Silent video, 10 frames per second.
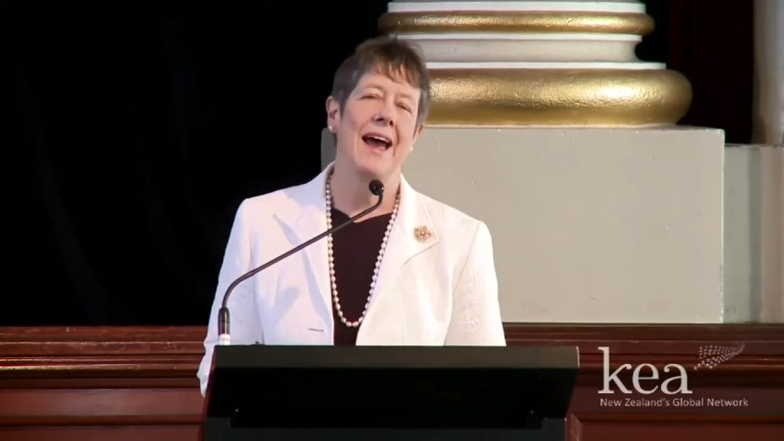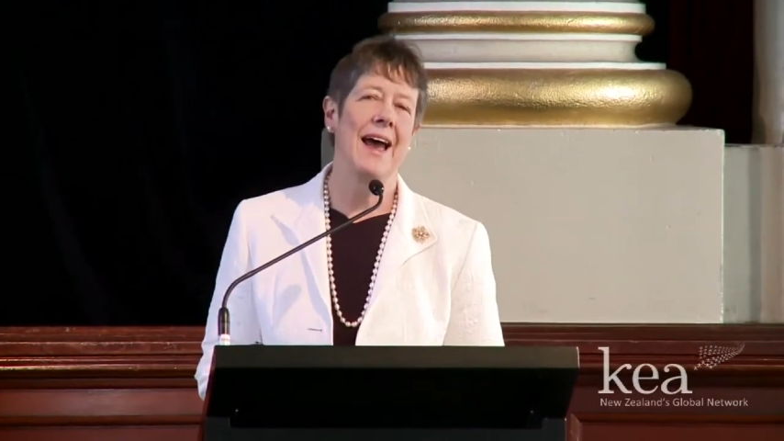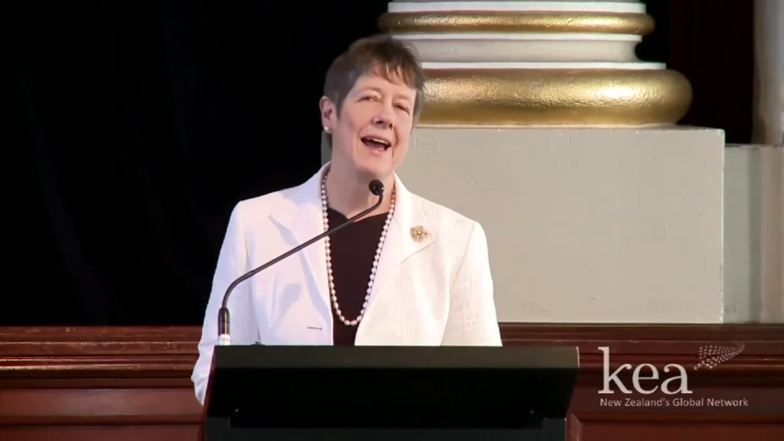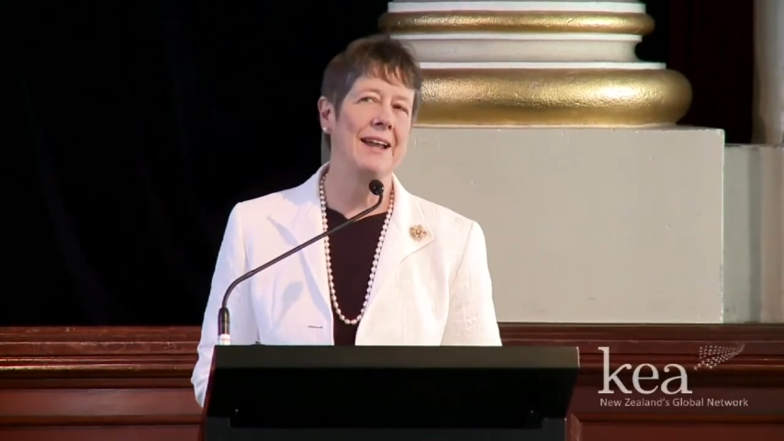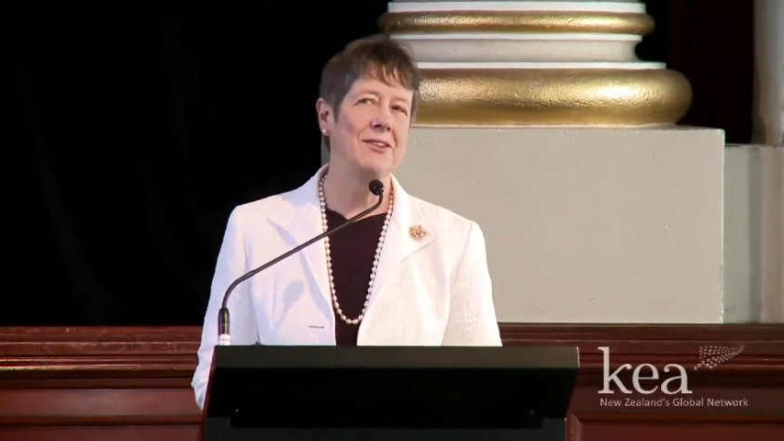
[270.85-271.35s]

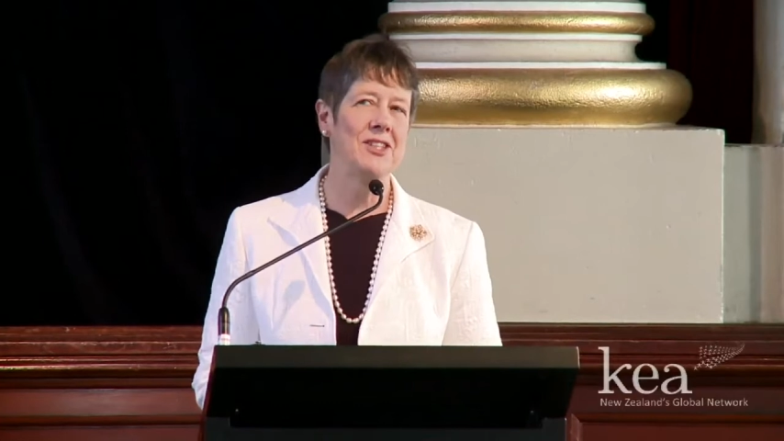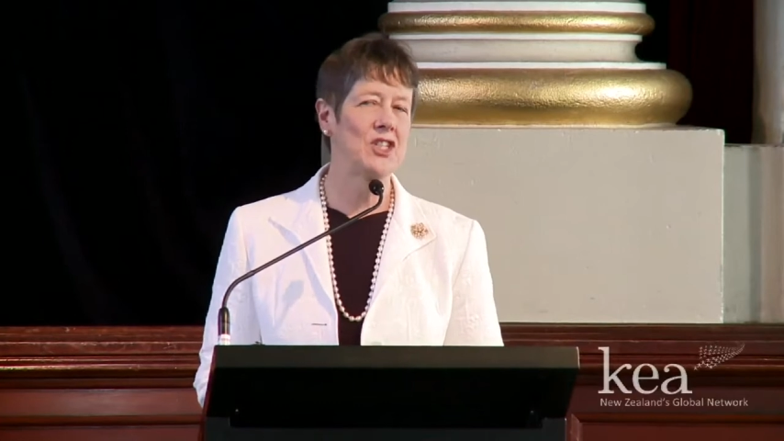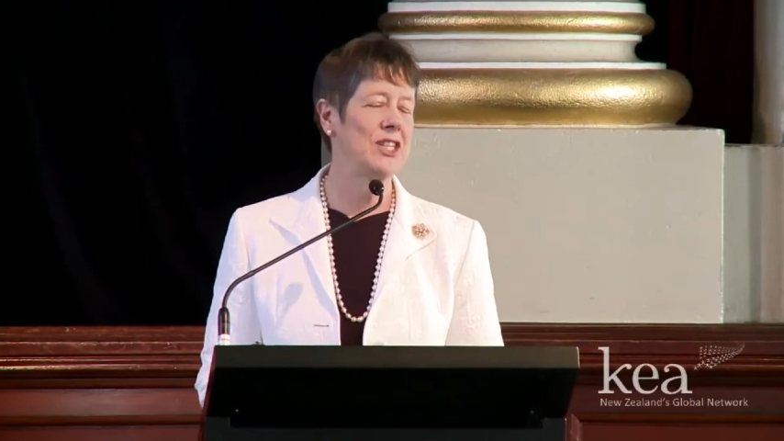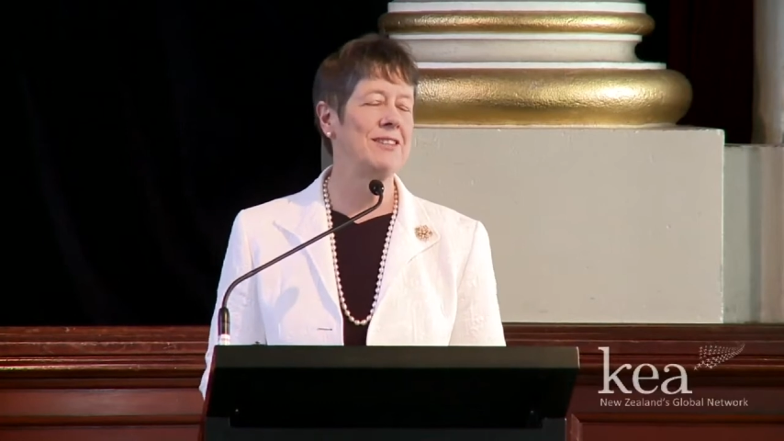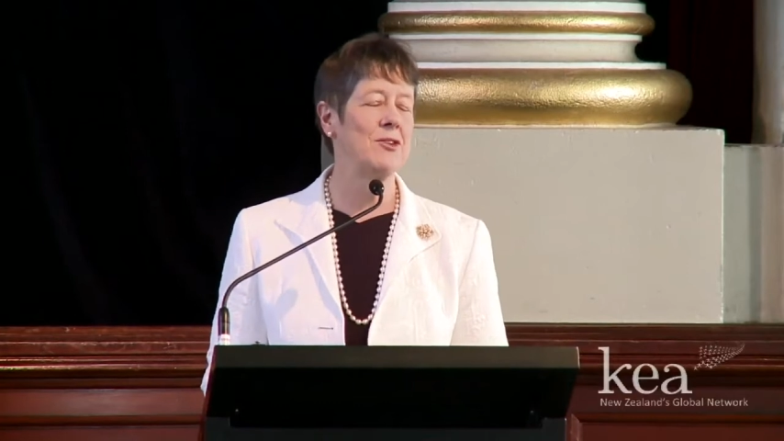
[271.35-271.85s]
and
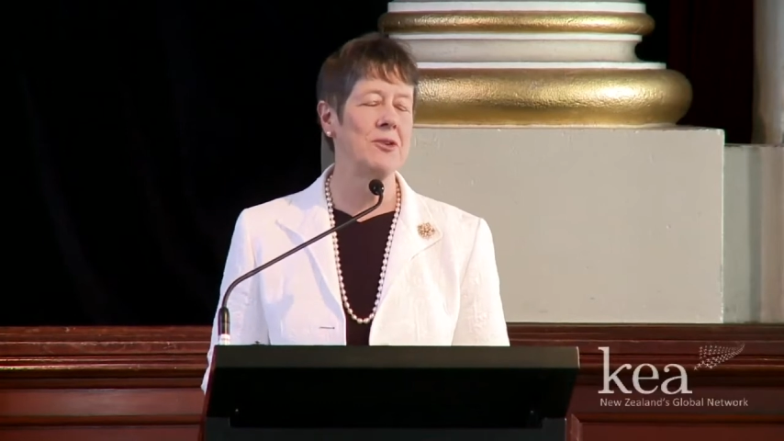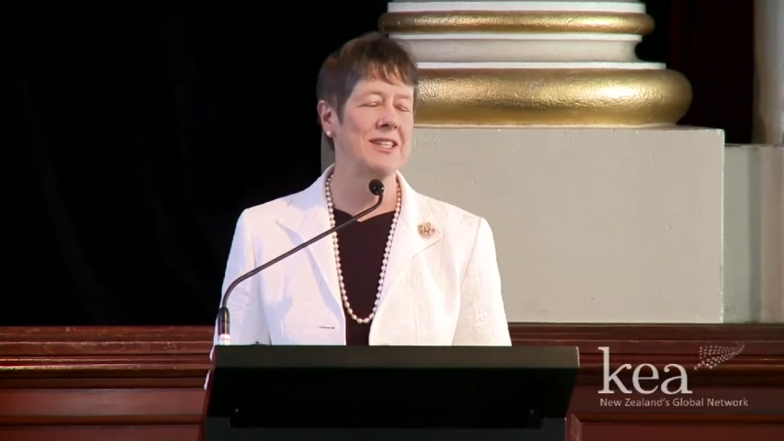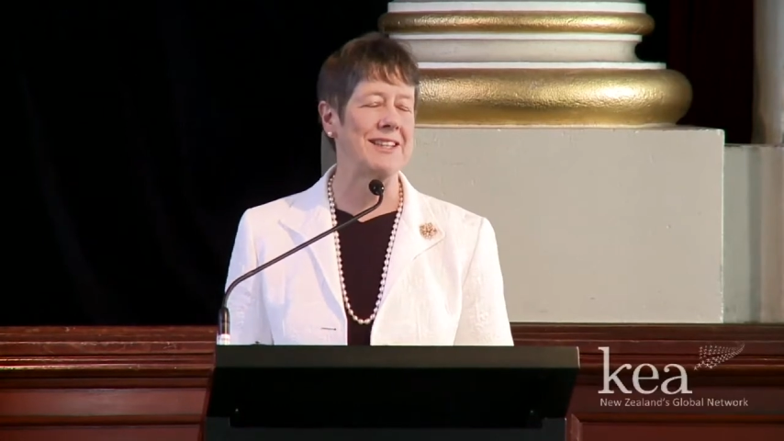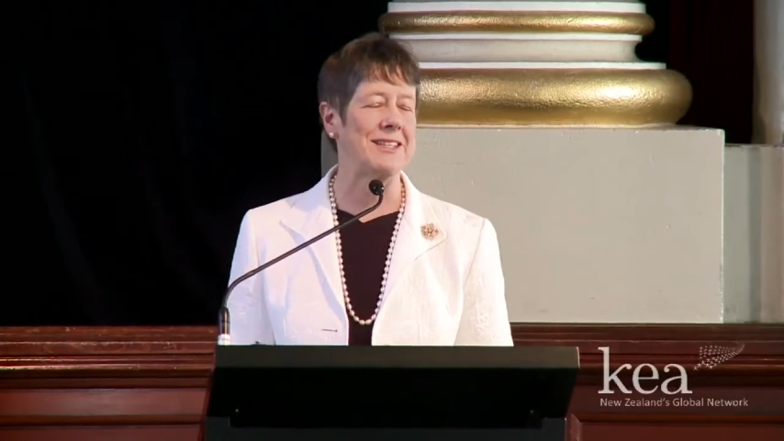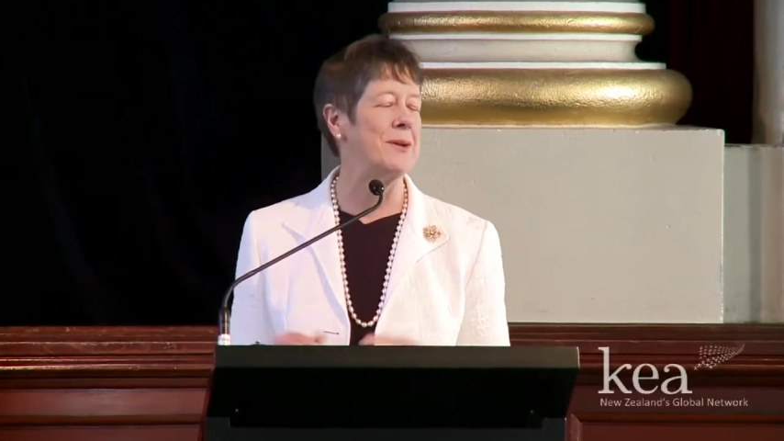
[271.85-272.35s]
she
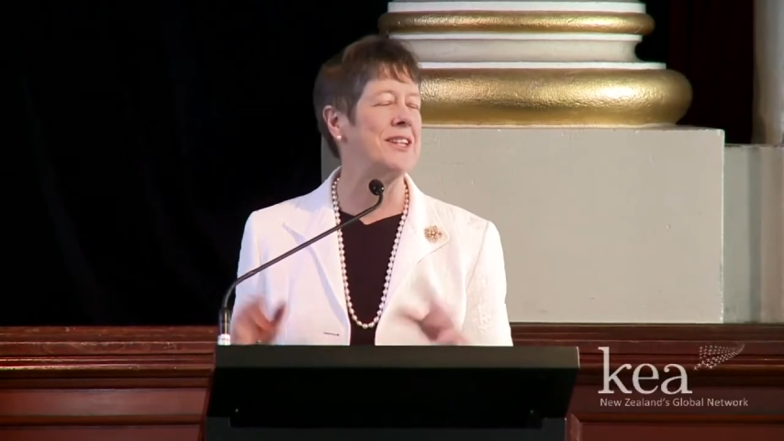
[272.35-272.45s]
always says to me,